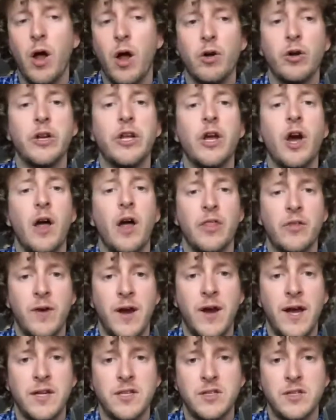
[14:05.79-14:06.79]
already
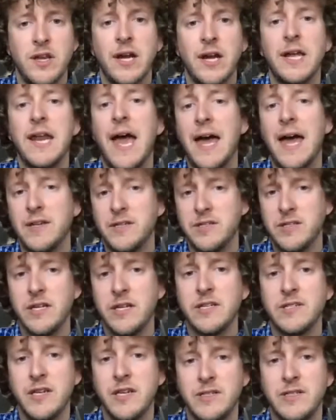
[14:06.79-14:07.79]
authorized that I can add as an
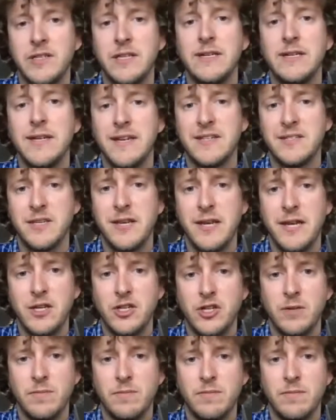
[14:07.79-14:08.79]
existing
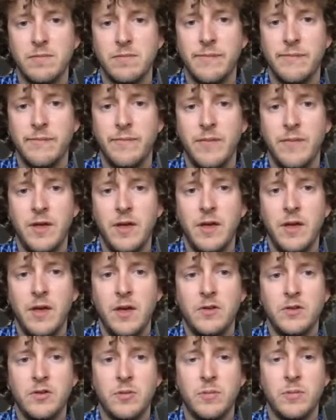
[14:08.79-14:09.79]
destination.
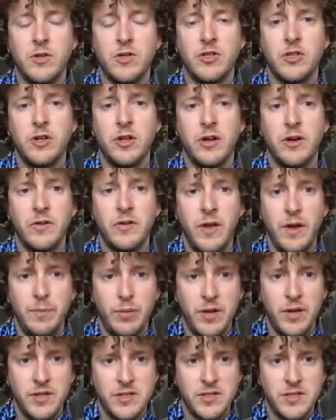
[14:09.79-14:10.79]
So I'm going to click on that
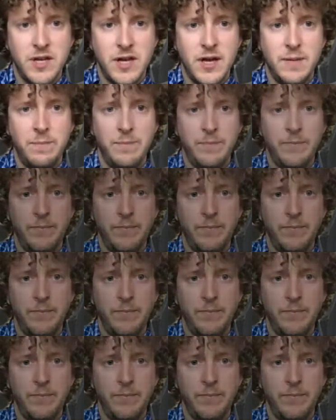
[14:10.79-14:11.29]
plus sign